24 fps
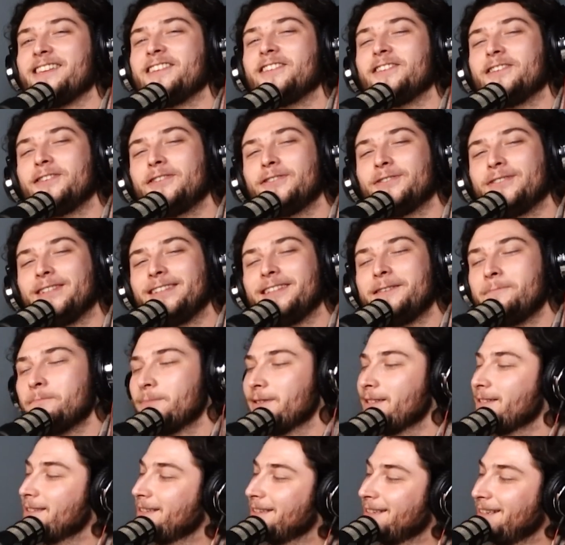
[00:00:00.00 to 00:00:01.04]
you know, Limp
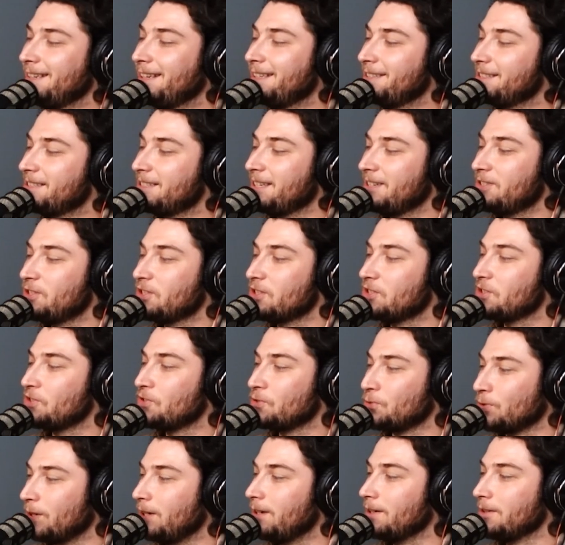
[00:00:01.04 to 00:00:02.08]
Bizkit had such a
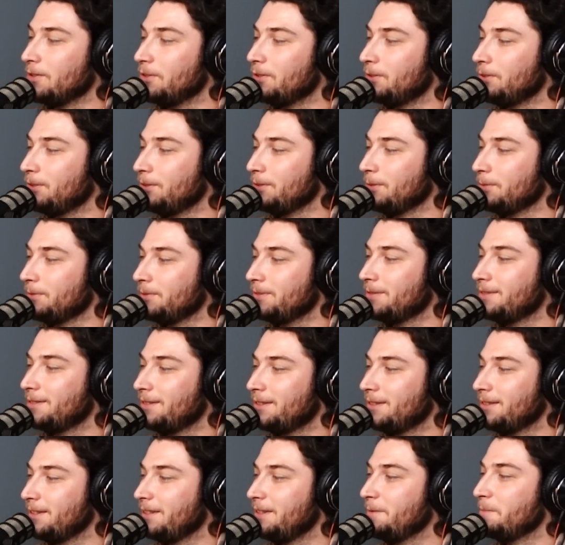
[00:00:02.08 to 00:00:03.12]
stronghold
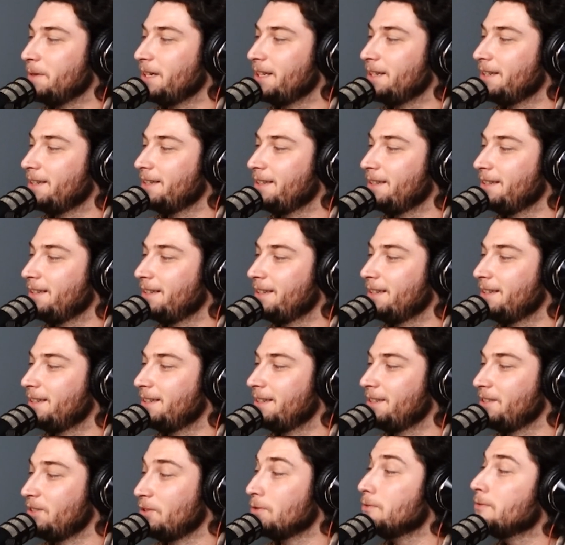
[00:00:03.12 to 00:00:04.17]
in my
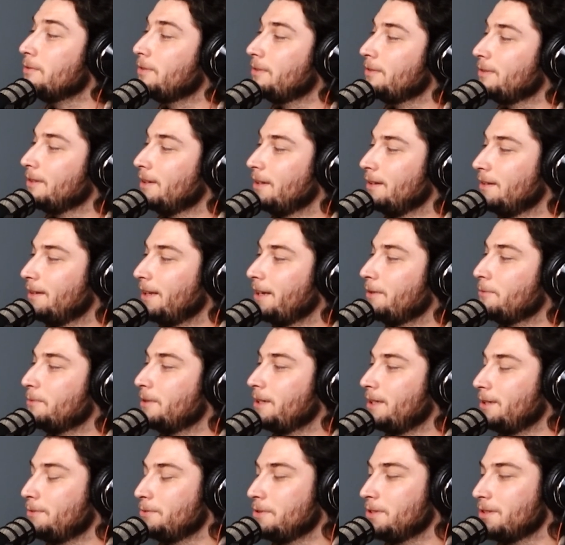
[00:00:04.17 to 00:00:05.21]
uh, youth. Like when
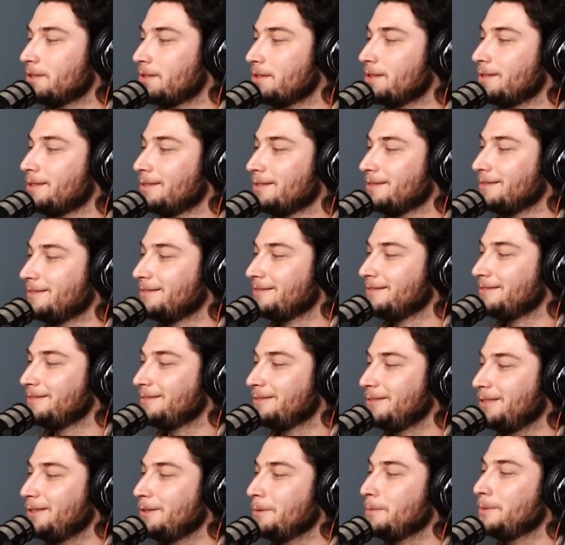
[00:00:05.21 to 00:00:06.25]
I was
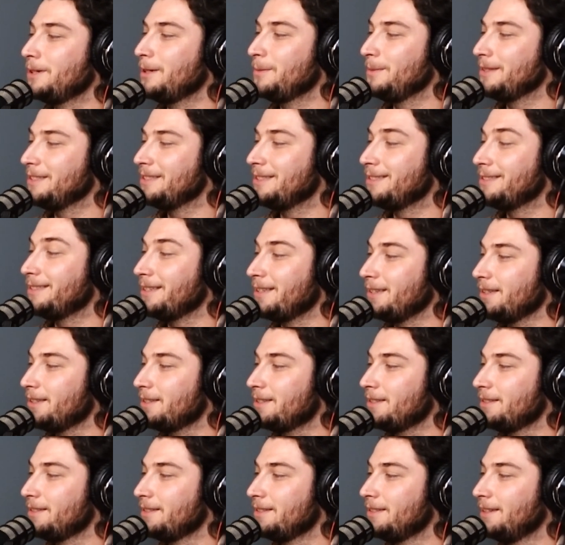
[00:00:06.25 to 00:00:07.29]
when I was probably
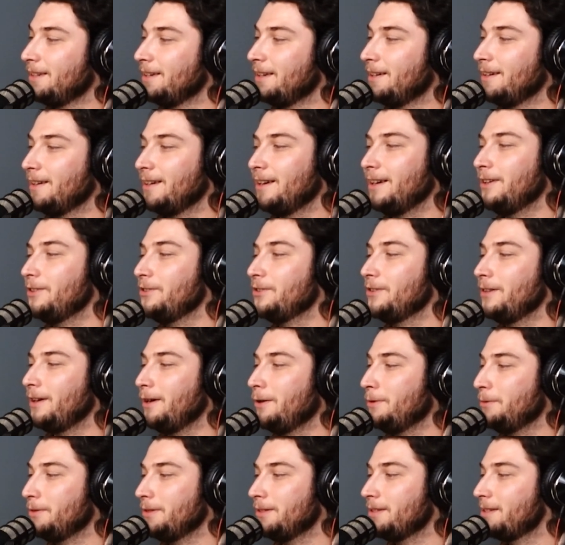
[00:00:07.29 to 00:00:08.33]
six, I would
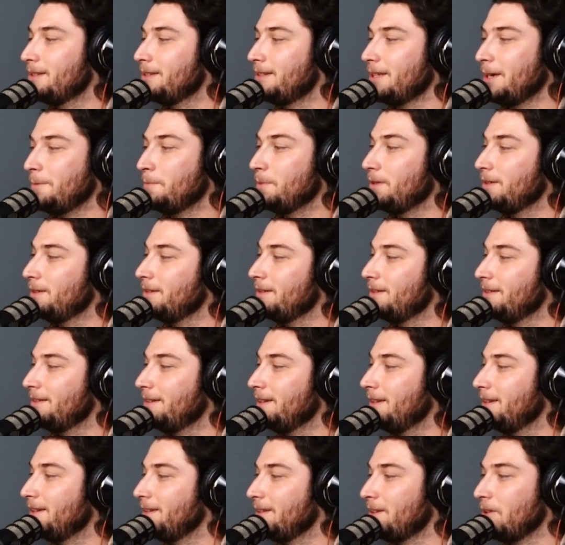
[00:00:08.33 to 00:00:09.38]
I would step in
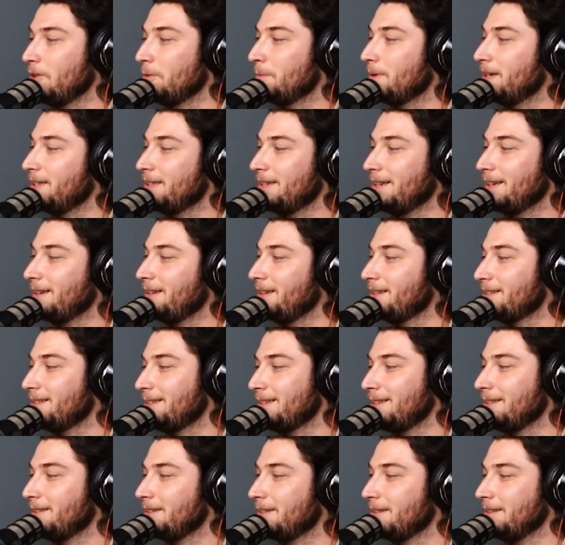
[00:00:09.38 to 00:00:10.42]
and hear my dad
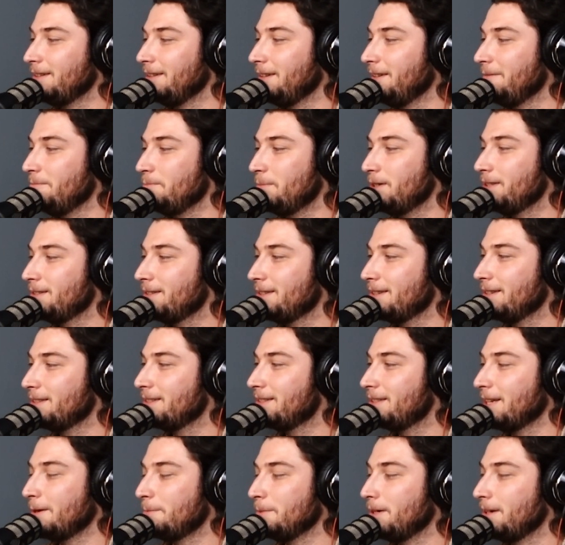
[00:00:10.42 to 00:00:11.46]
listening to Limp Bizkit,
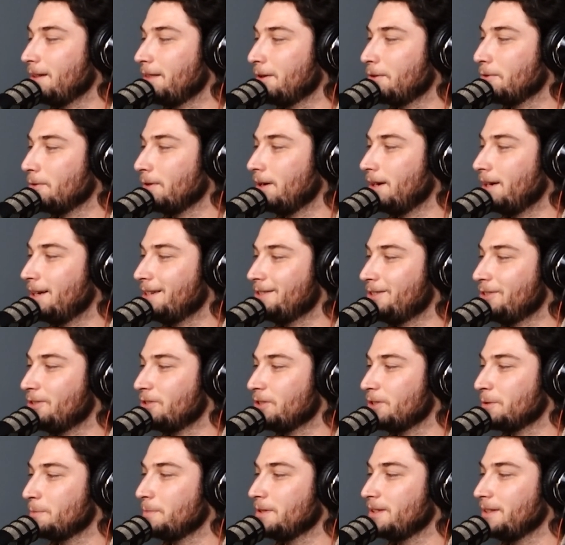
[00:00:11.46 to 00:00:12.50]
step into the garage and
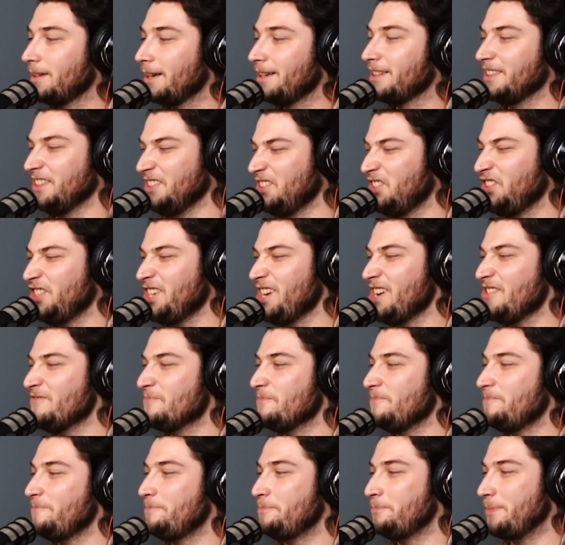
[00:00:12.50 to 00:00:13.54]
just be like, "This shit
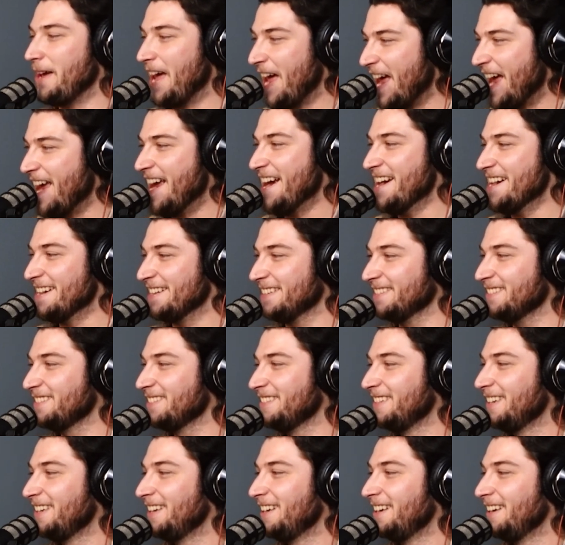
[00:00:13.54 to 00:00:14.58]
bangs."
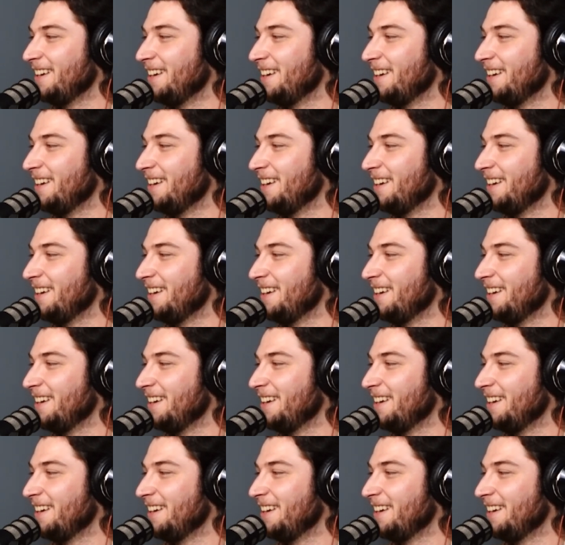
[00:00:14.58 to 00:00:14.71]
That